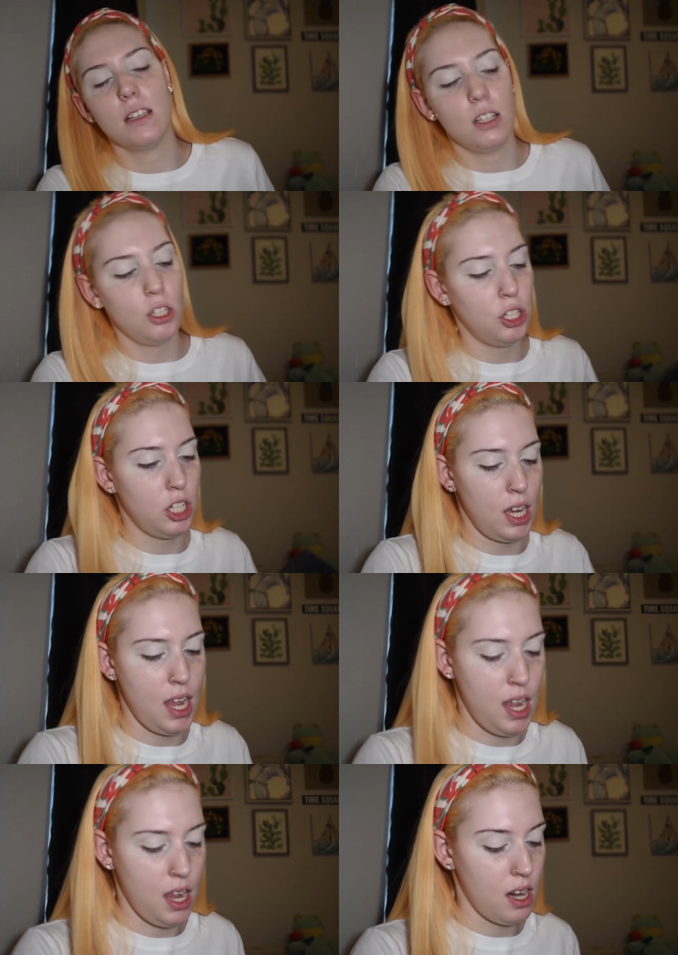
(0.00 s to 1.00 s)

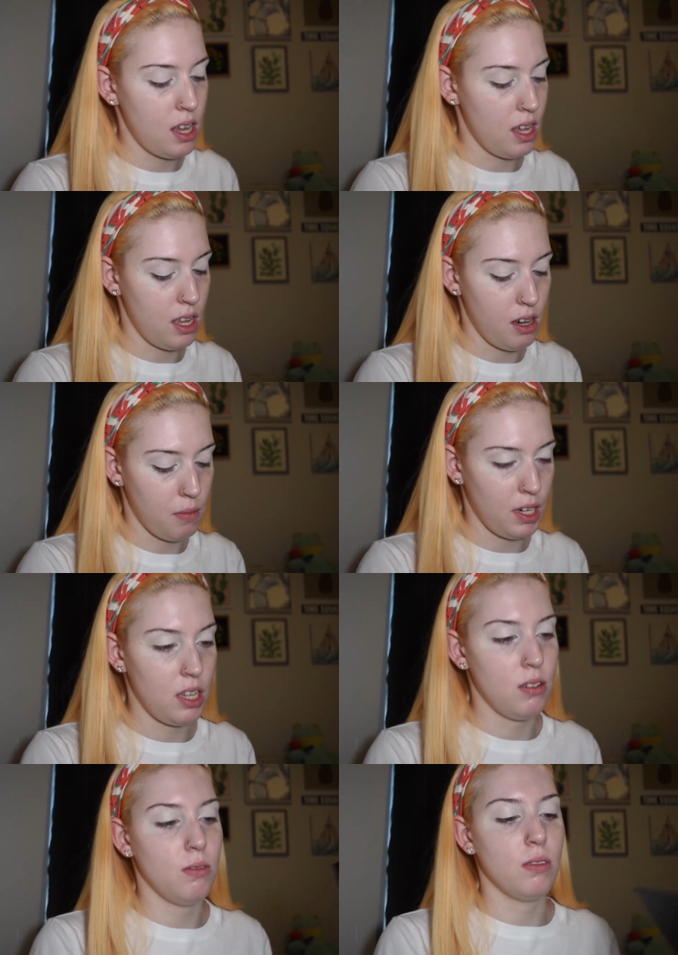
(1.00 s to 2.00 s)
shade, and I'm gonna
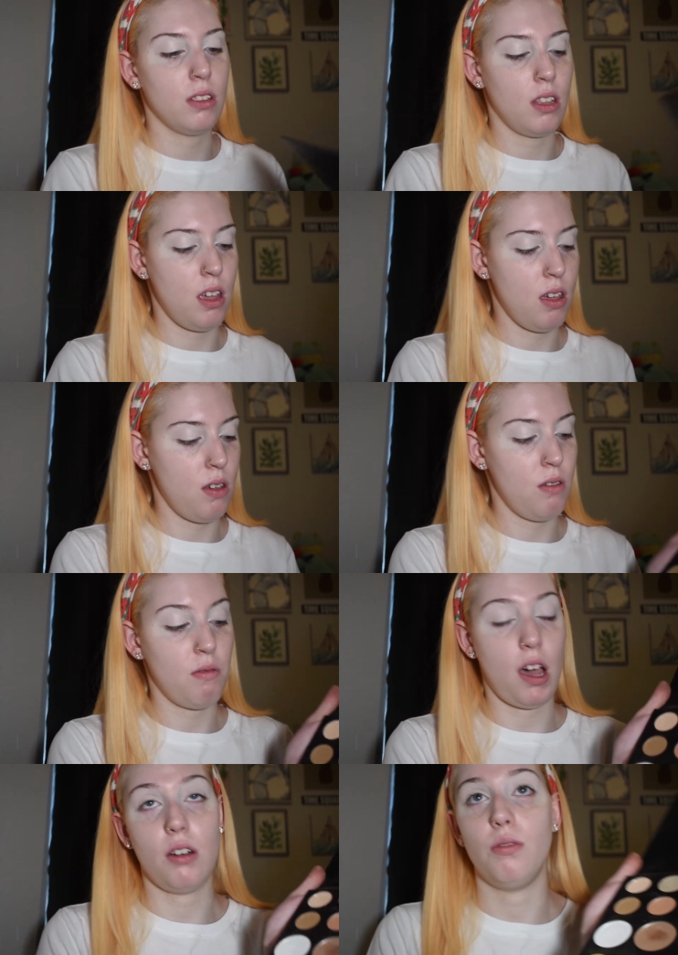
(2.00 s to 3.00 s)
use the,
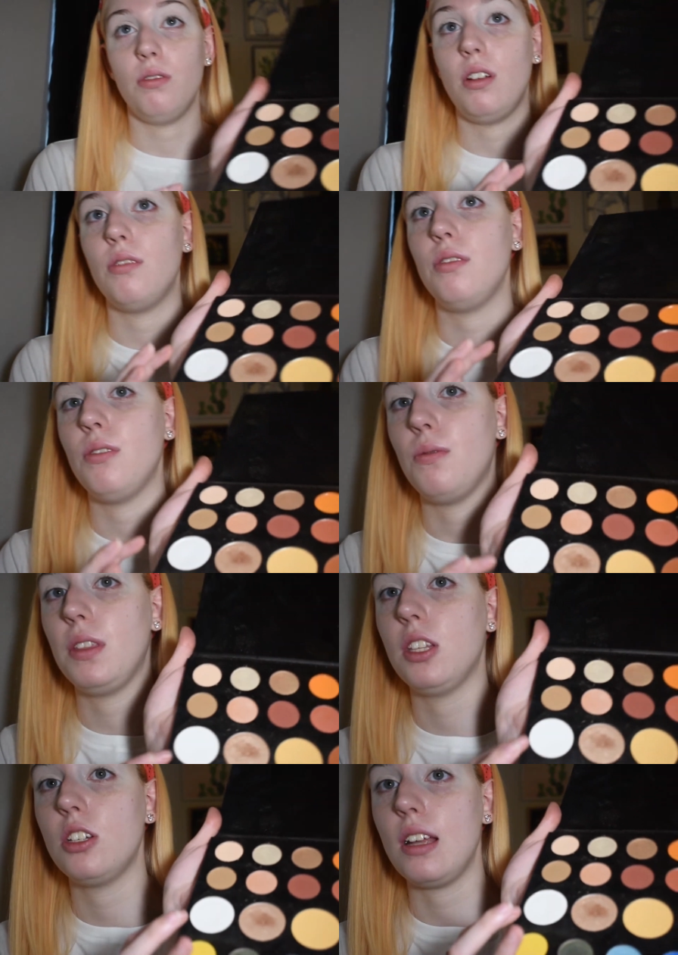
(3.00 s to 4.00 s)
I don't know
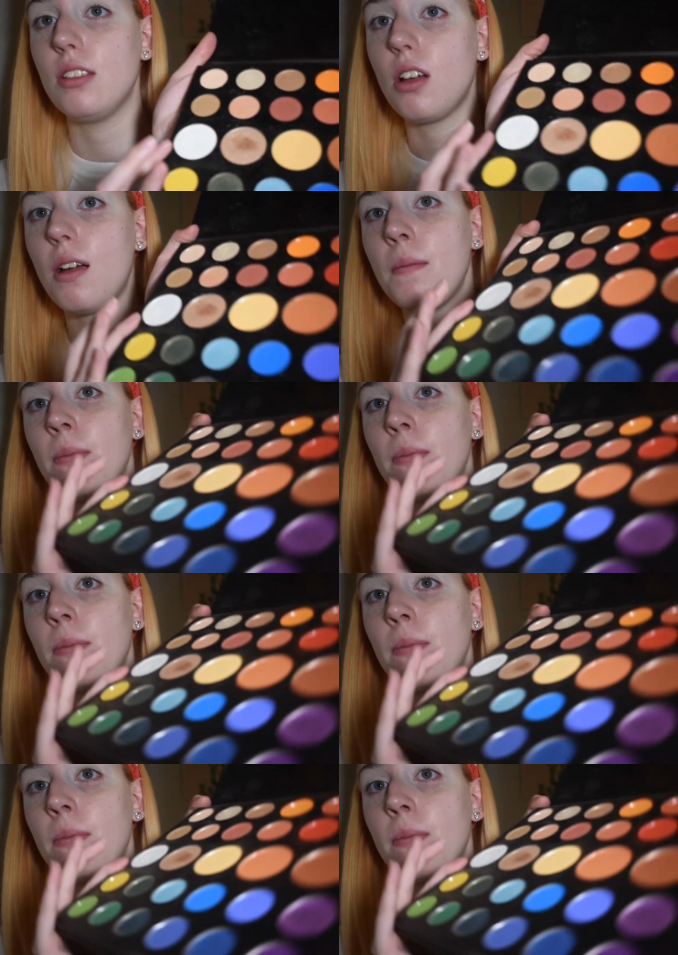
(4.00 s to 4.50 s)
what the shades are,